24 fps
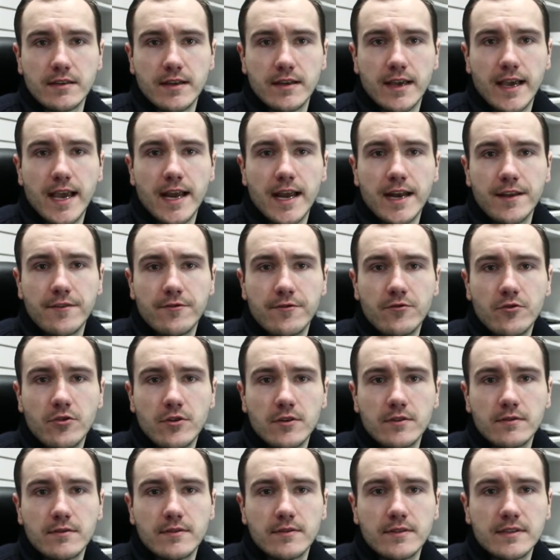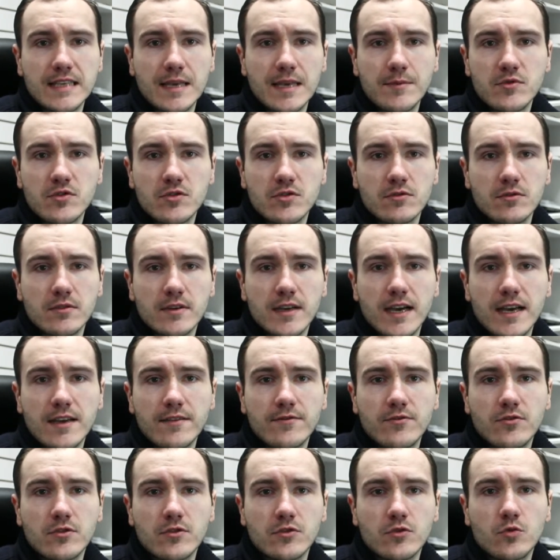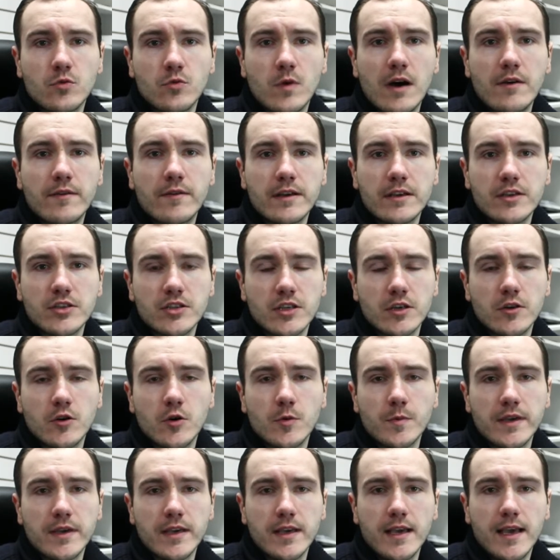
Any phone, Samsung, iPhone, Huawei, Xiaomi,